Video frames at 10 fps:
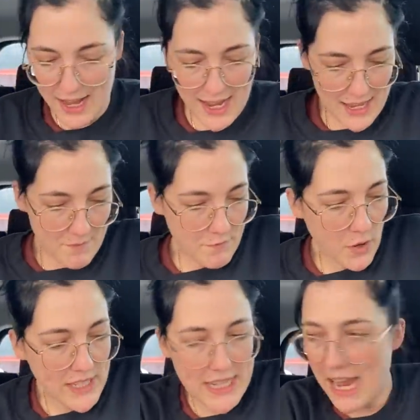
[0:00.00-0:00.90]
I am
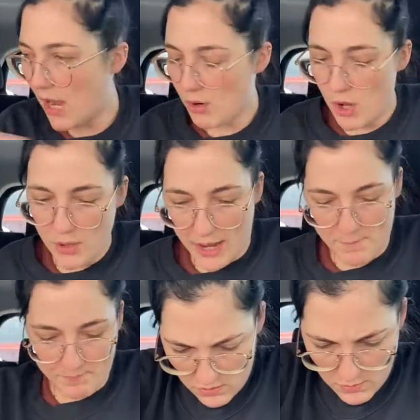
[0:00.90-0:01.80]
freaking out. Okay,
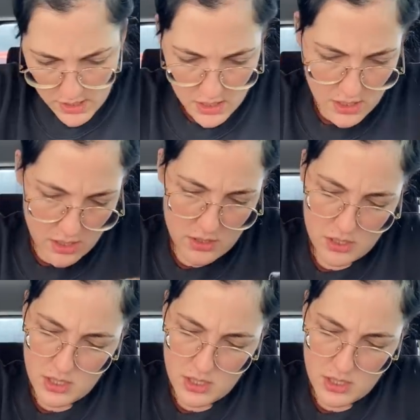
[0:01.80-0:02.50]
what is